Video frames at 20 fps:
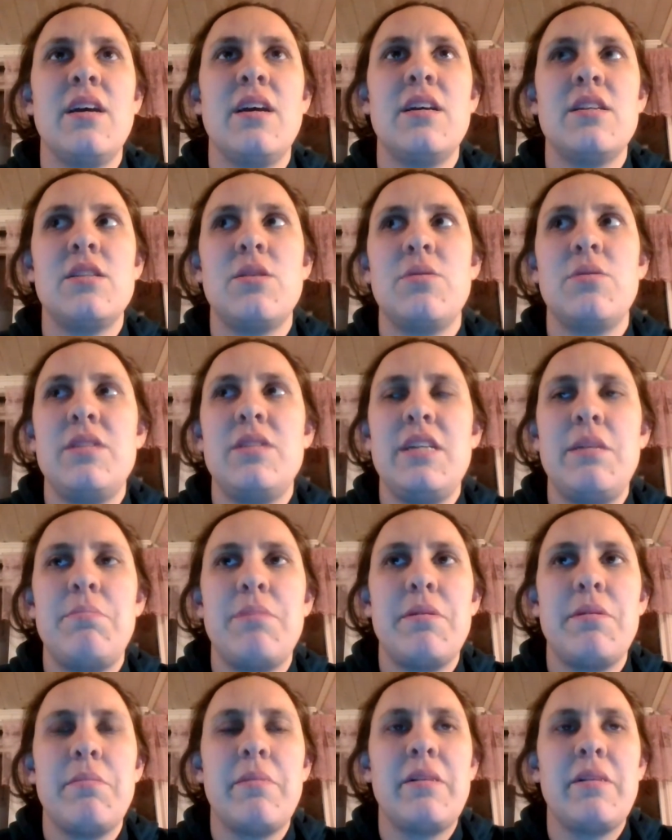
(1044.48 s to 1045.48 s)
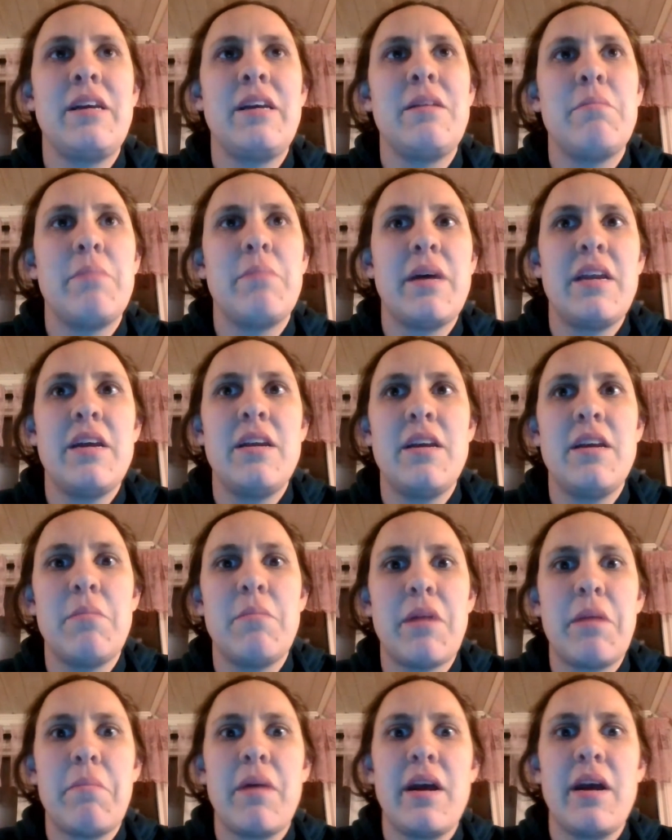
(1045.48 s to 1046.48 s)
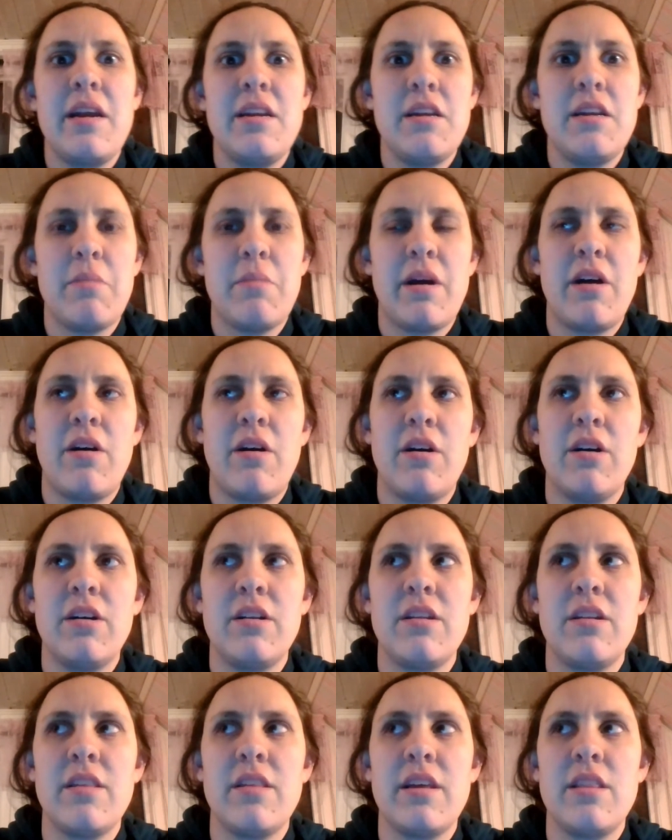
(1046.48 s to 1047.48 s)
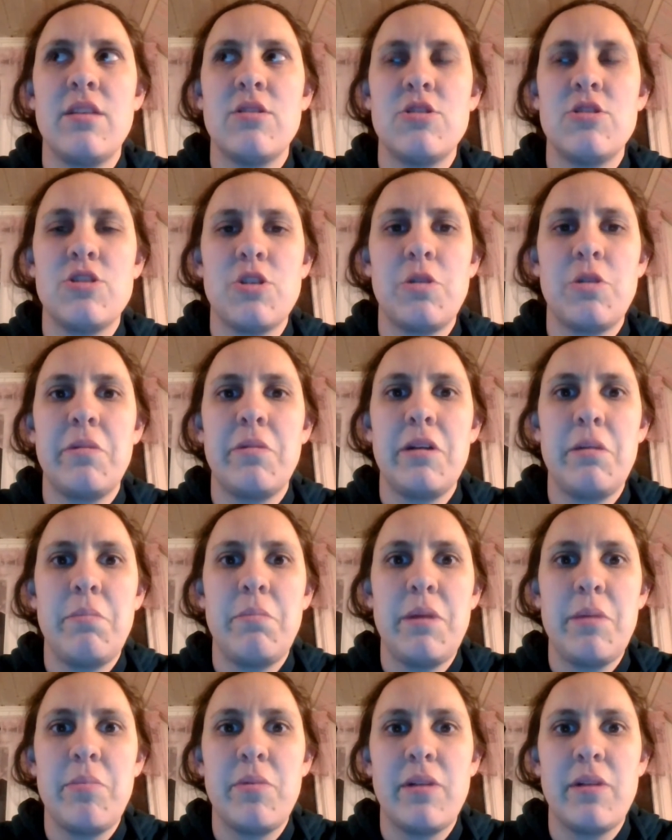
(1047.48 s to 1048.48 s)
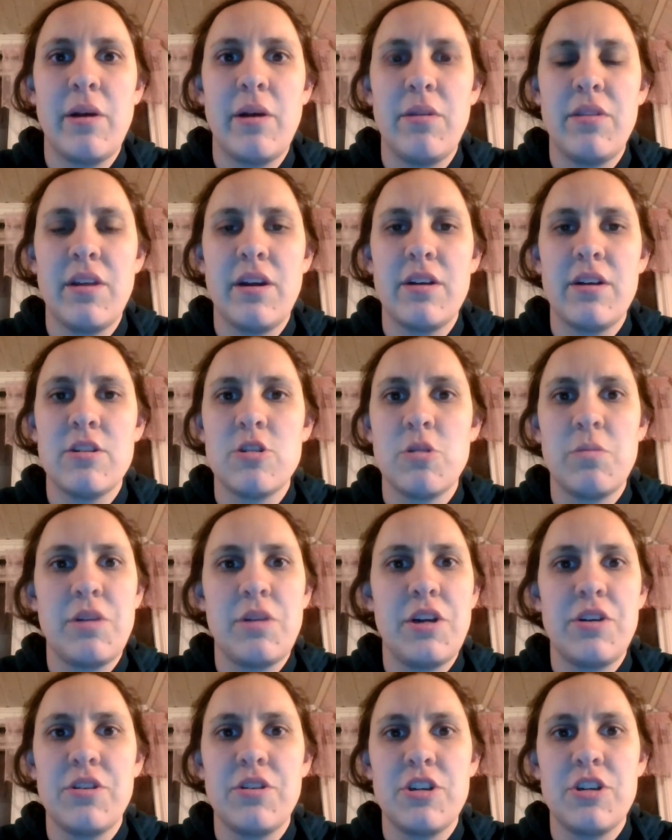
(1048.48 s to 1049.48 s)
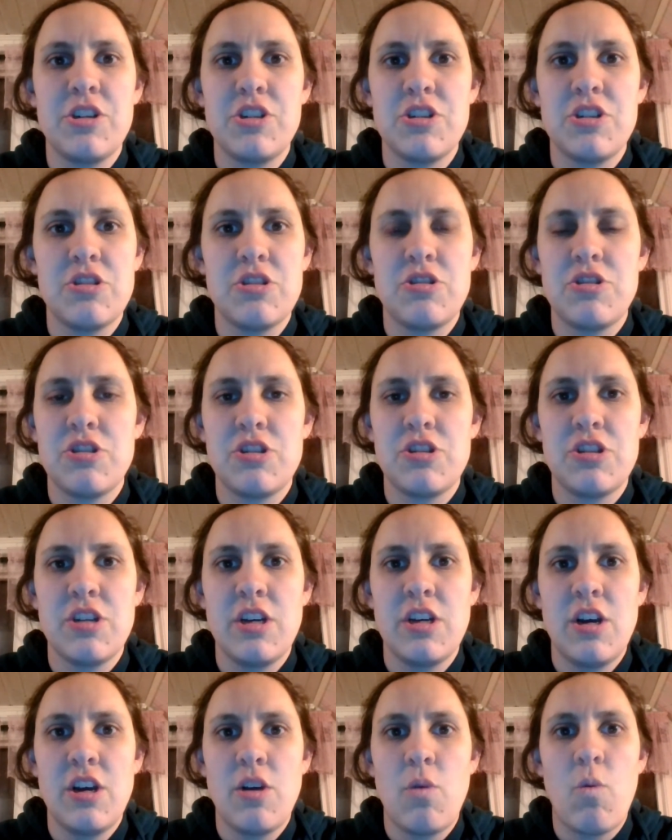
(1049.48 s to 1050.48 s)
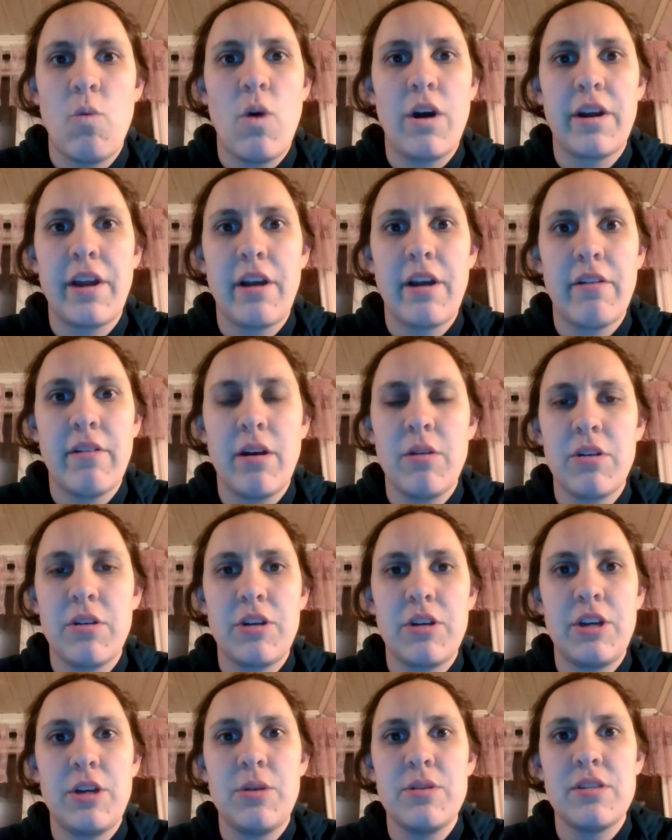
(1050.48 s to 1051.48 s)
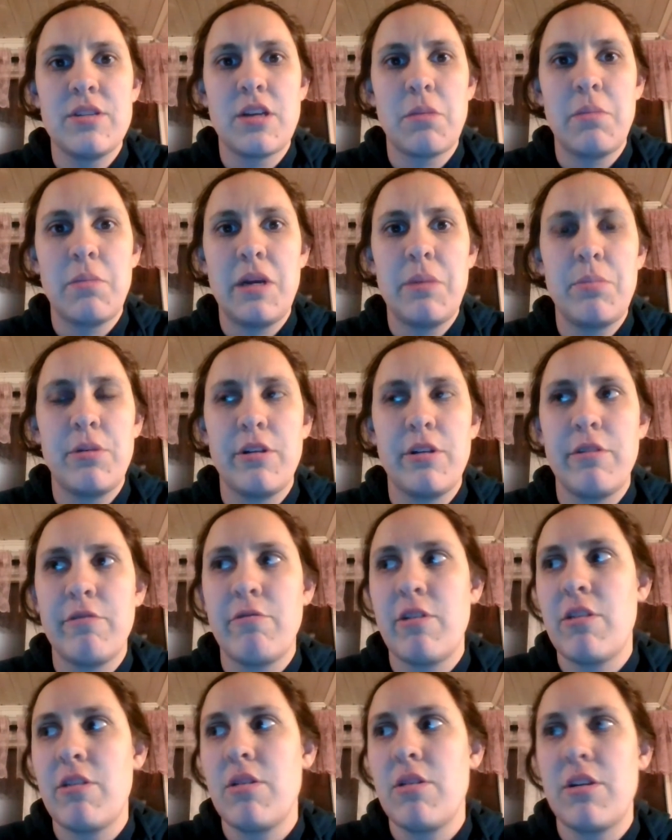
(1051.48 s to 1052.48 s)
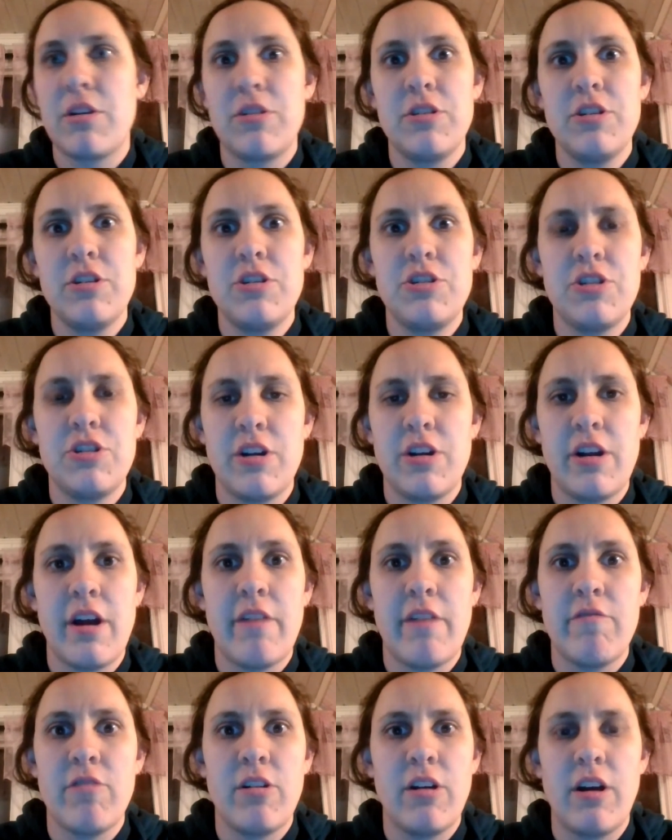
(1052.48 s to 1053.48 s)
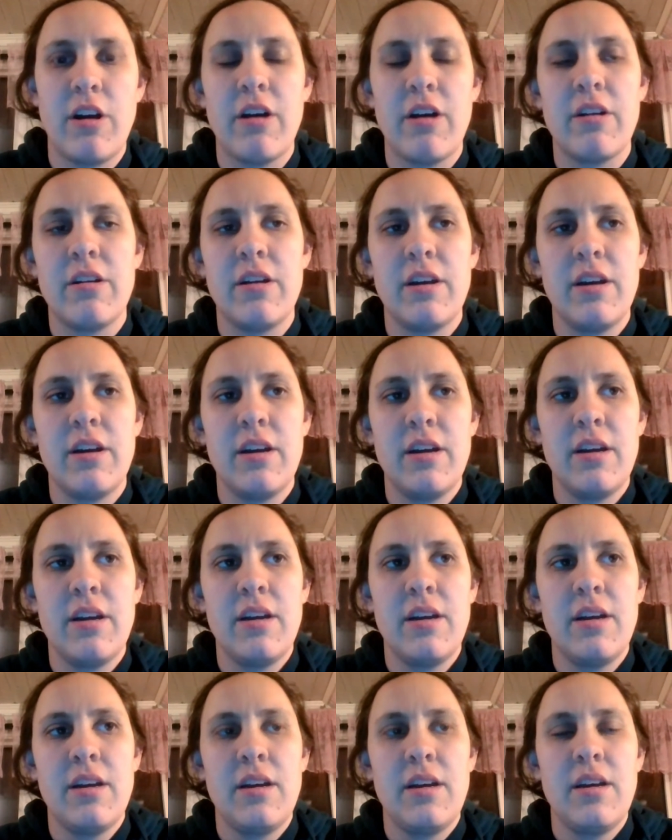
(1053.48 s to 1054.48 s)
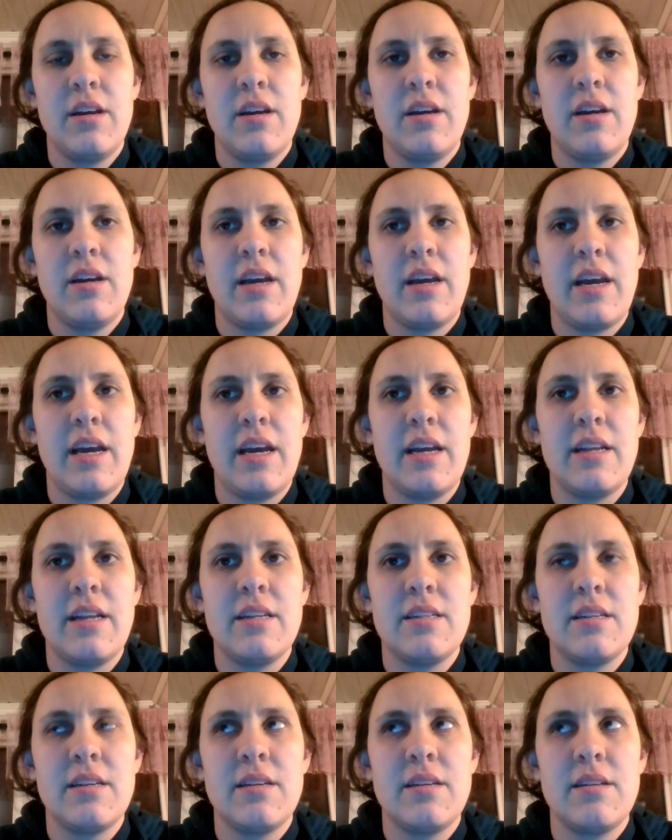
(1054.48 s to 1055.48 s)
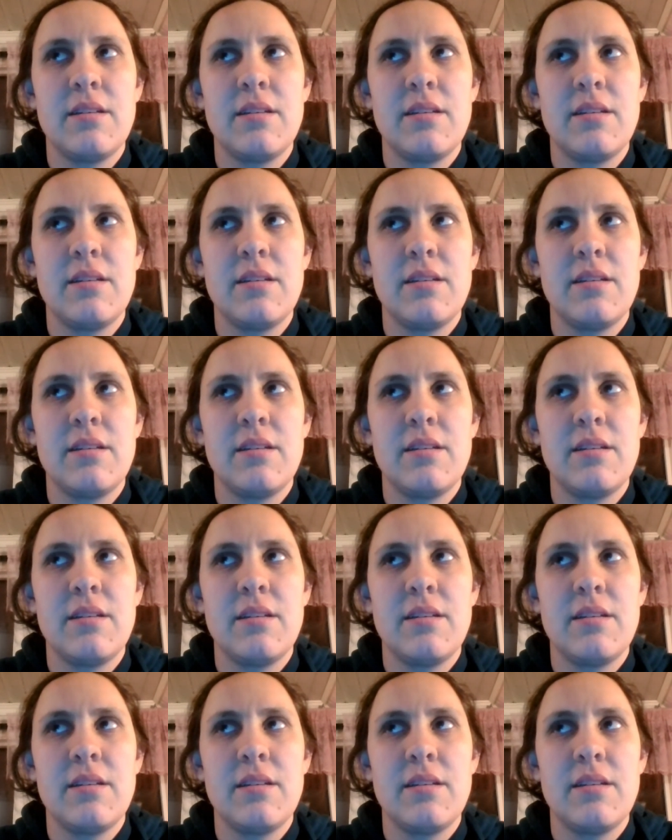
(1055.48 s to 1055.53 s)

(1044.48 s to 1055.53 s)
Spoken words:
so deeply embedded in my mind and my heart that there's so many people out there, so many Christians just walking around accusing people of whether they're Christian enough or not. And